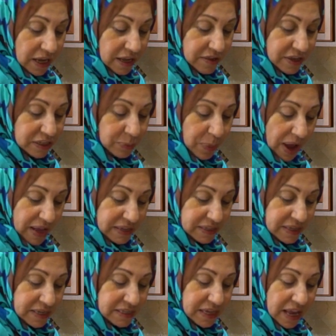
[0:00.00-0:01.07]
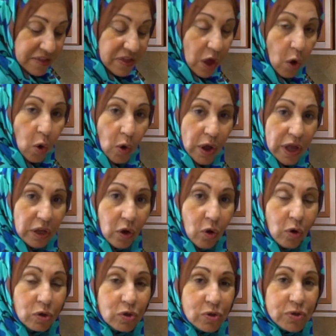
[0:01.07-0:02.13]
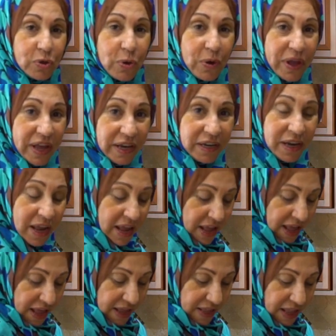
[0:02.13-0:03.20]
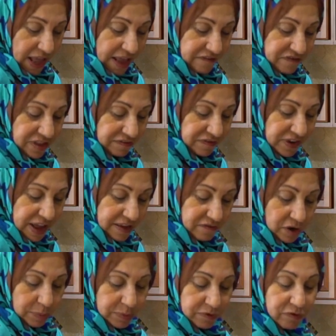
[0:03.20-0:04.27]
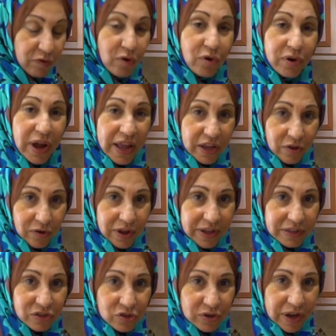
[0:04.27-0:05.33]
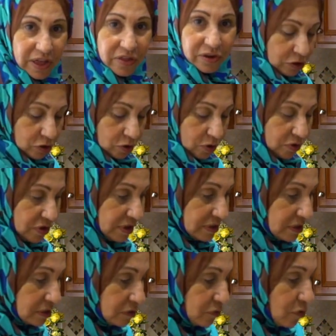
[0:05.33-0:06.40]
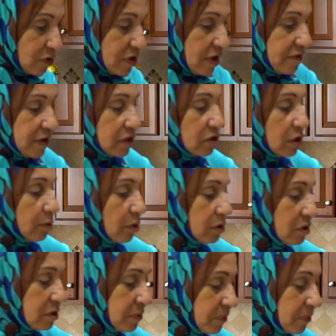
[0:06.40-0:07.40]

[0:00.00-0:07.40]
the spices and the oil all to soak in and have the flavor before I cook it together. So this is for the vegetables.